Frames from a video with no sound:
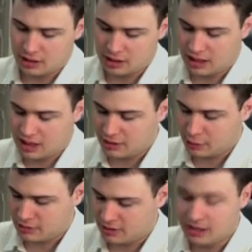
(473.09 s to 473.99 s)
A lot of the
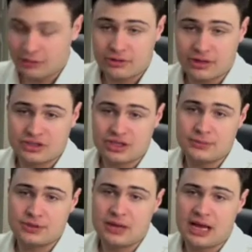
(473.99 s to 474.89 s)
really intricate
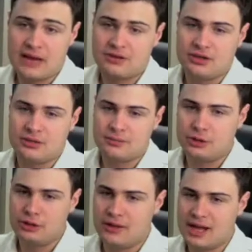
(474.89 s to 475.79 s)
shapes you have to
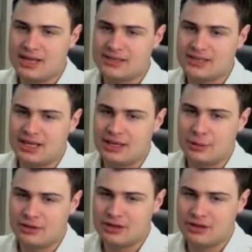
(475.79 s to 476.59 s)
do hand sanding with,